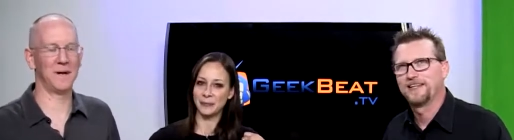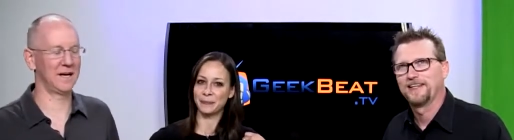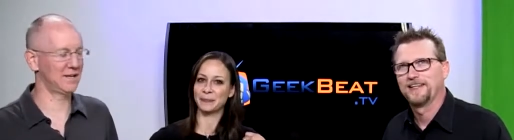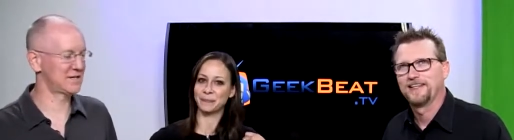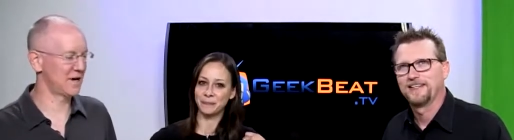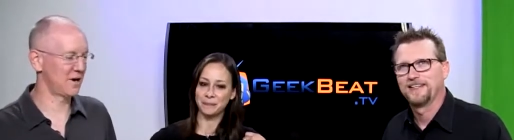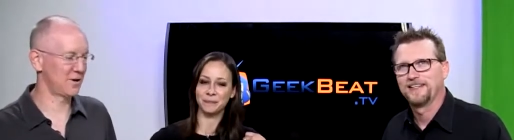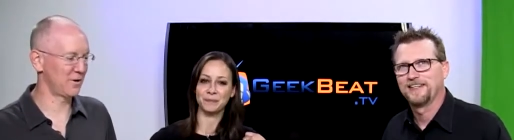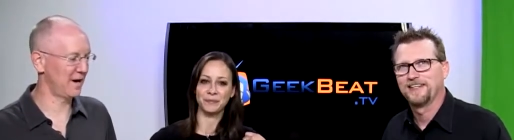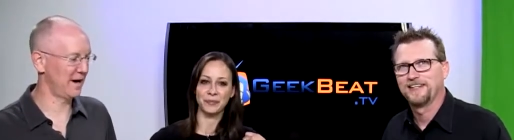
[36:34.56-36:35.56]
Speaker 1: Mini.
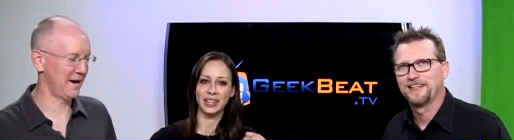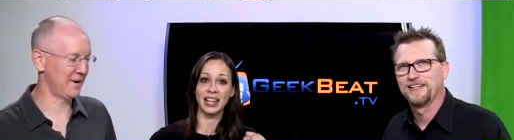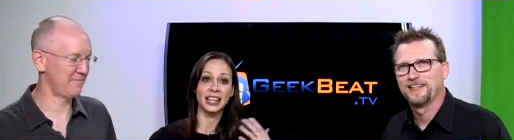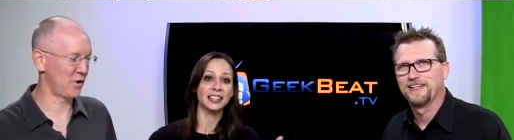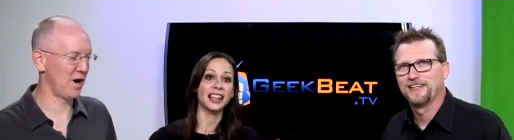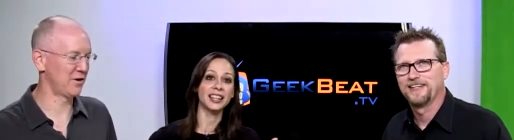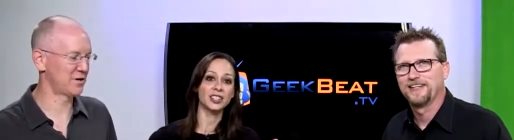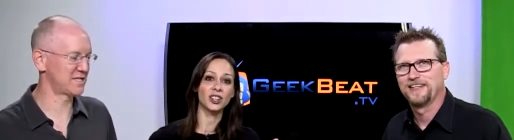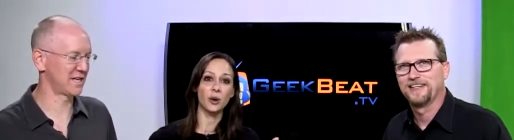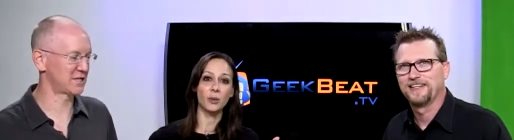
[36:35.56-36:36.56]
So uh, for Let
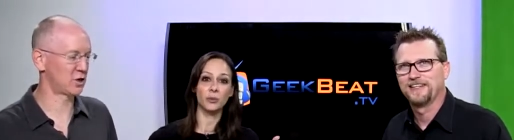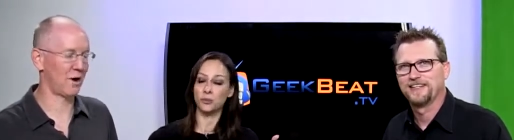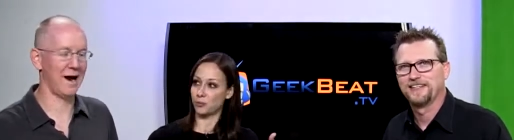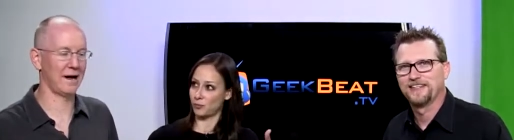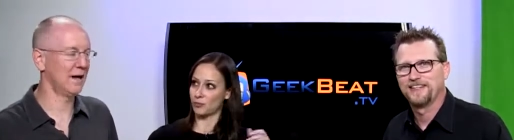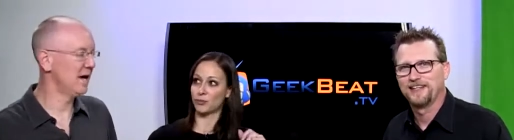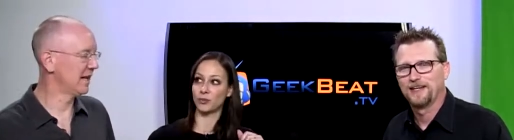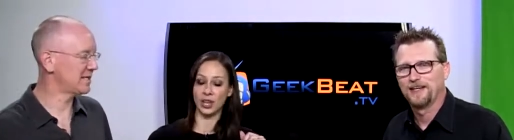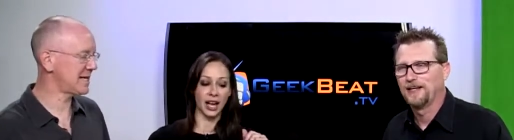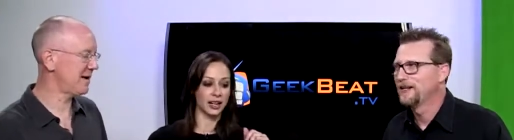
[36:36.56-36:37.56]
under six know. grand,
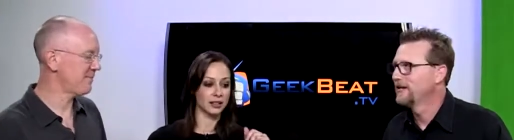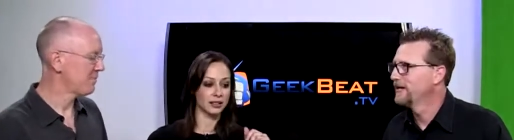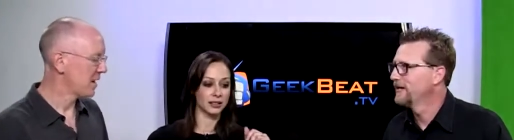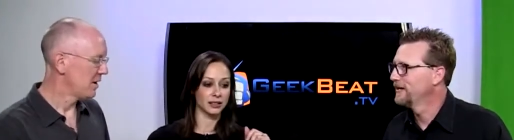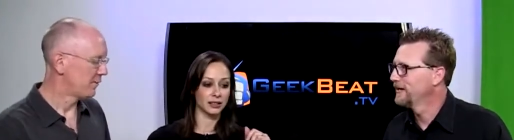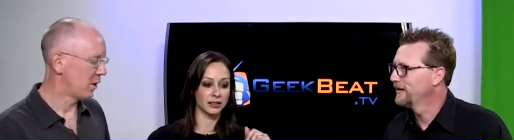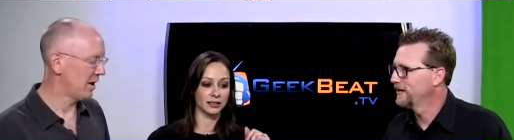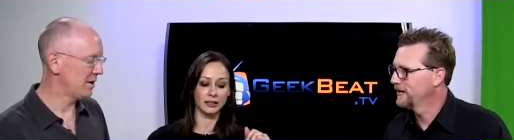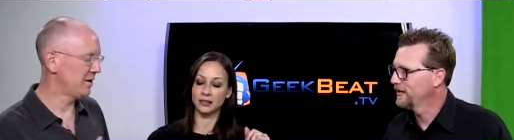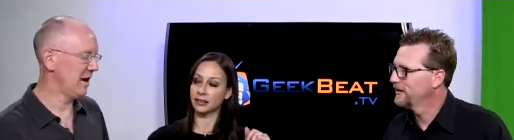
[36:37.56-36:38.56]
let's yeah. say. For,
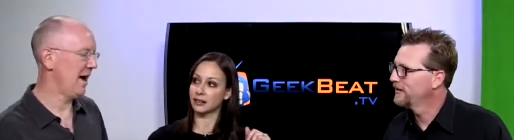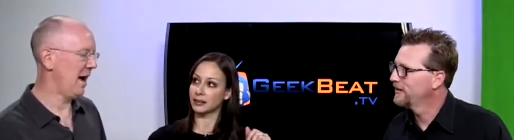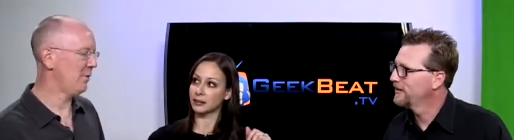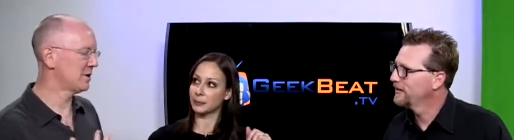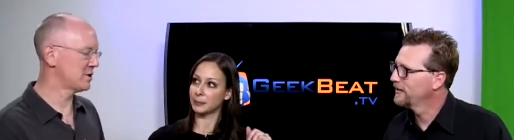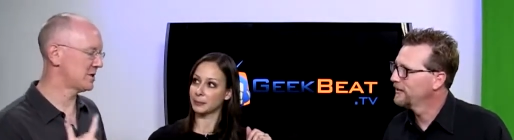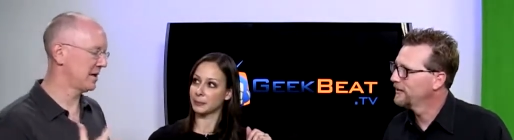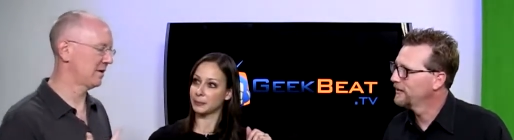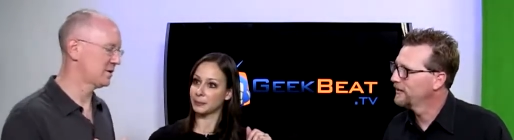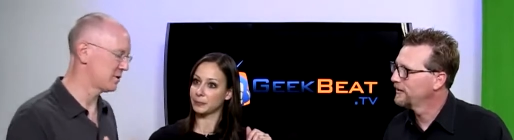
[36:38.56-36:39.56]
uh, I want to just
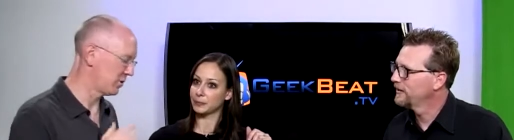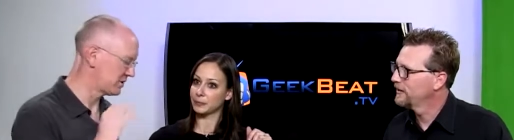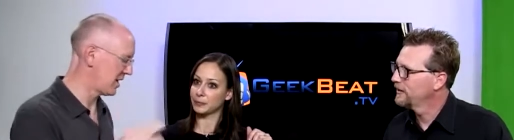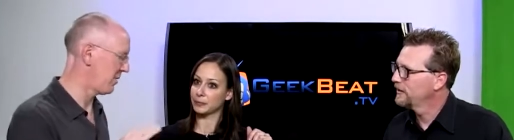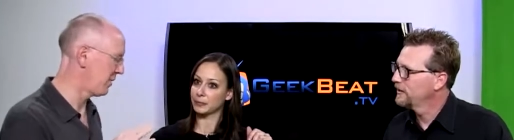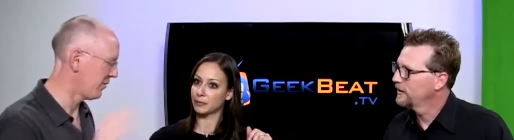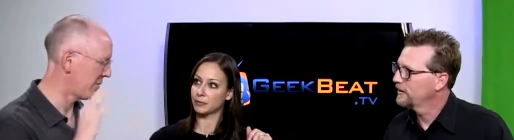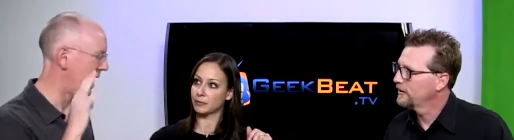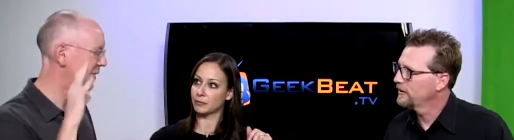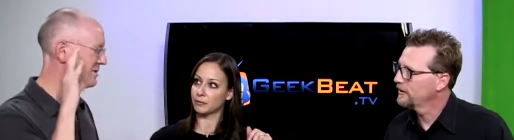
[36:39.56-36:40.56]
think this through. Sorry, we
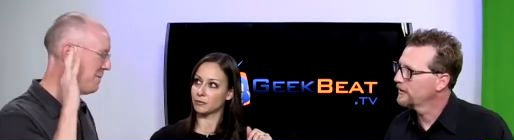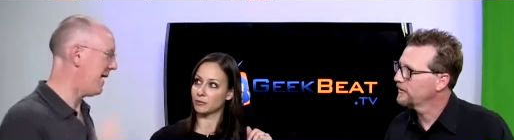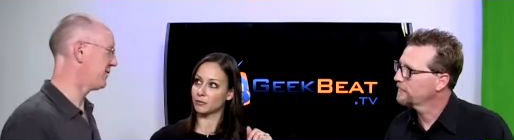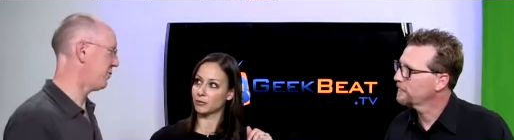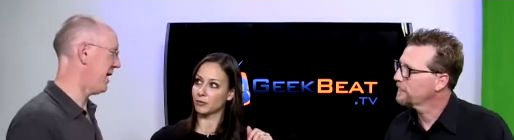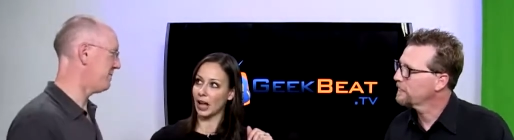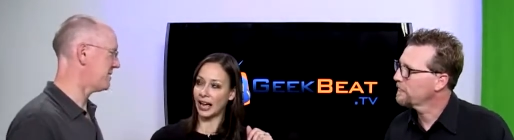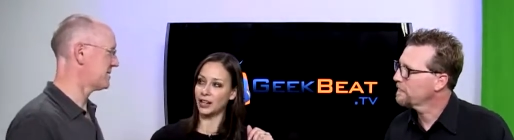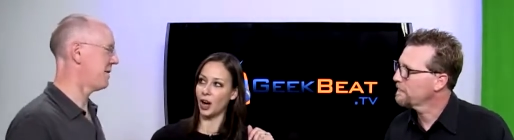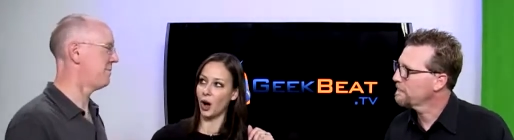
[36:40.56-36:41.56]
were. I was about to wrap
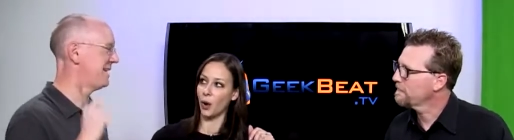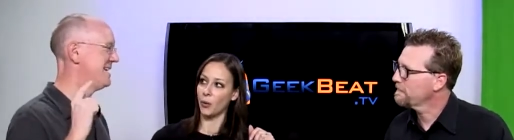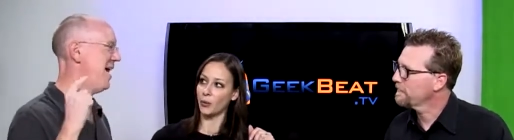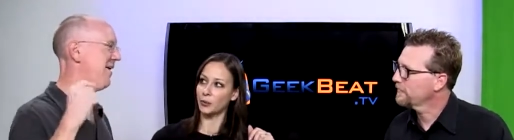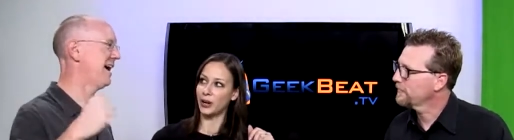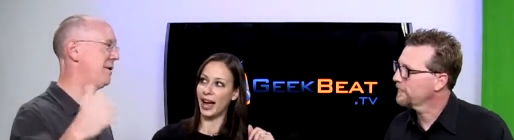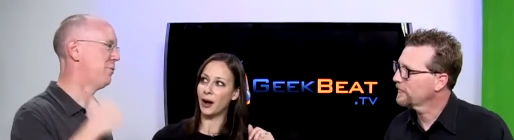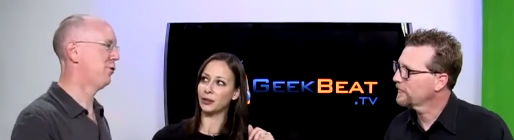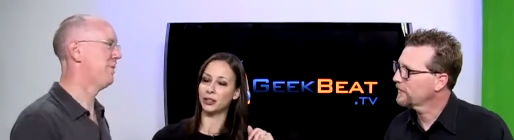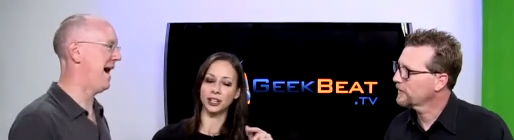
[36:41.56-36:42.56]
this up, but now I got
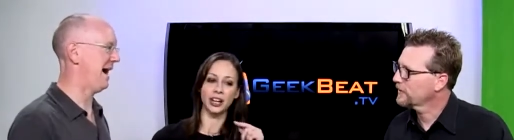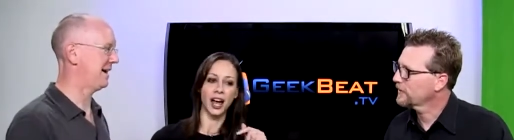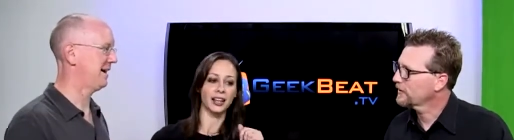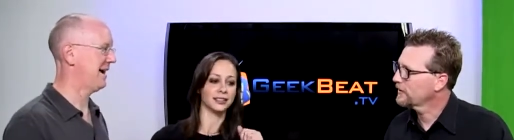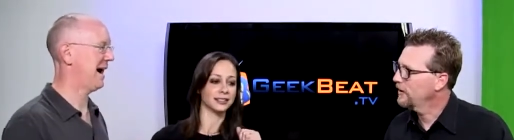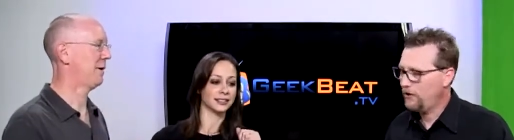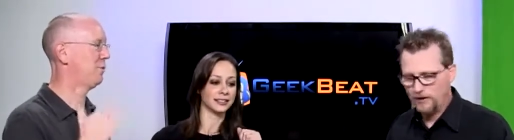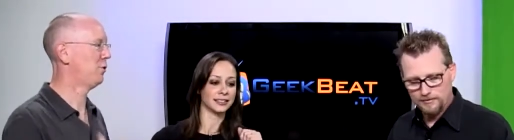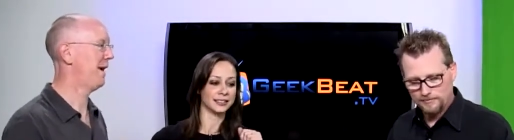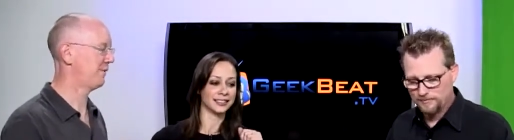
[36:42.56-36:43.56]
to pull back. Not. I got to
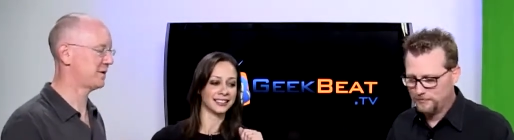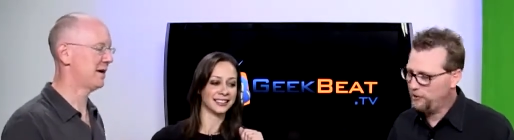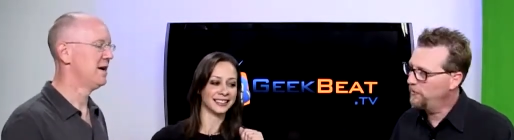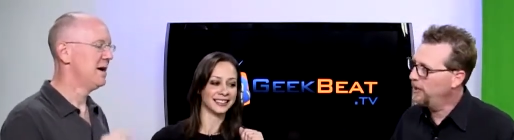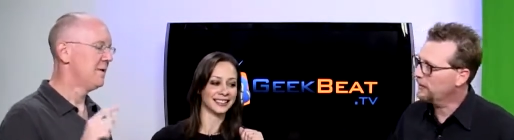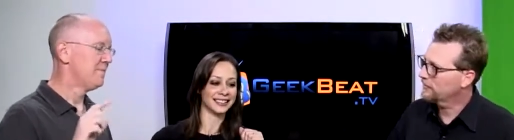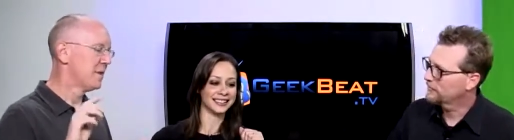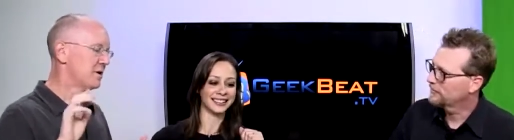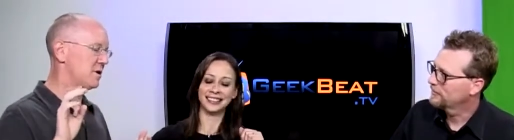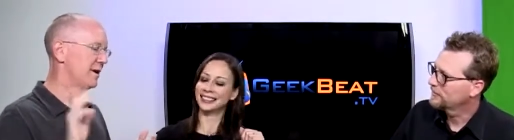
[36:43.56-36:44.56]
okay. pull back for a second. Pull back.
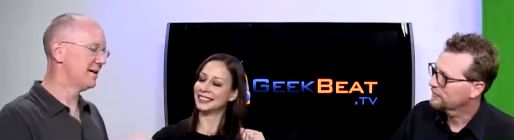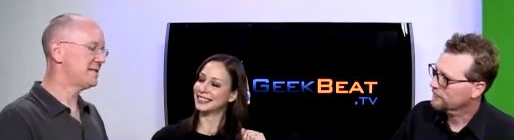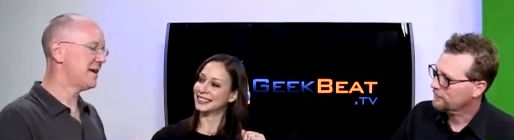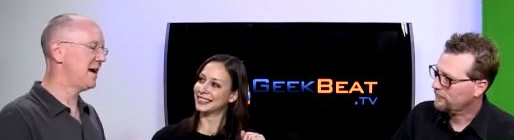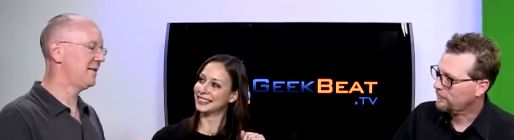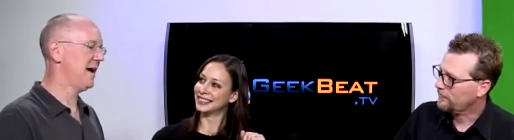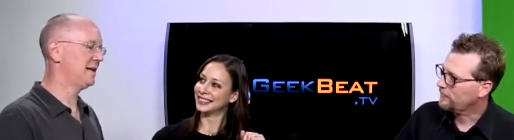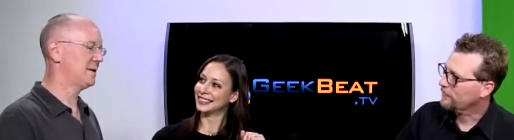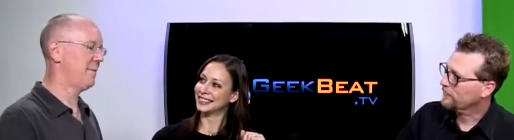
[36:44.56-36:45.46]
So let's say that's